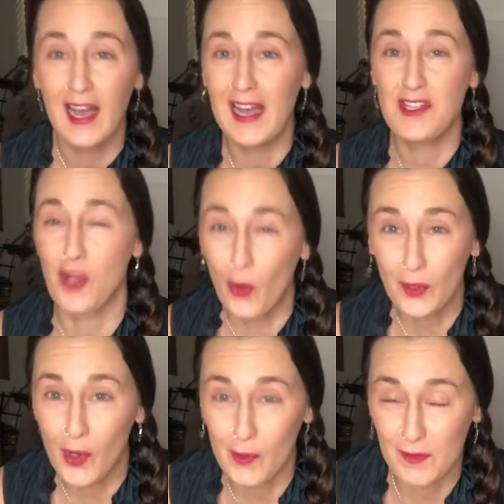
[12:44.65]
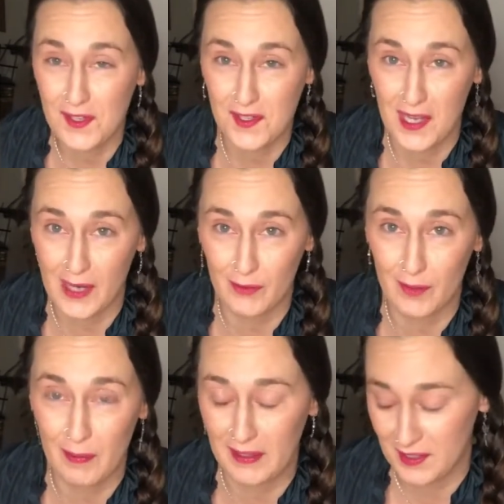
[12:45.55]
I don't know if this has ever
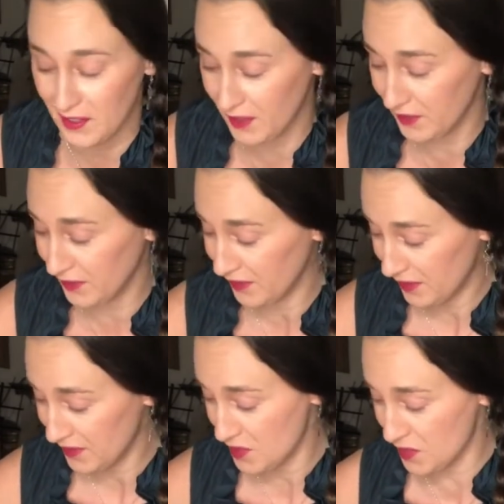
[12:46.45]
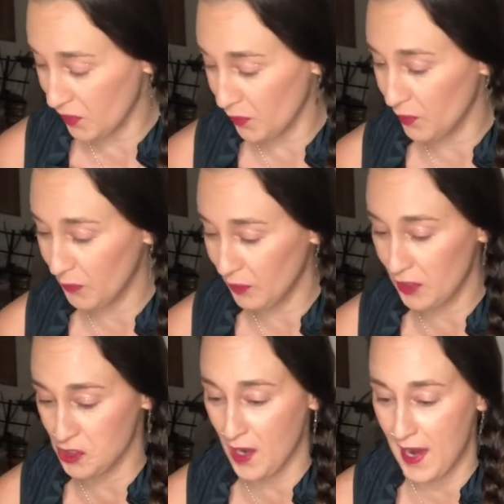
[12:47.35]
been done, so I'm gonna
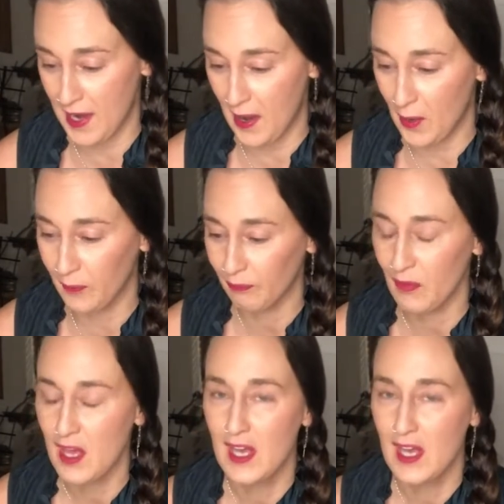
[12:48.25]
try it out.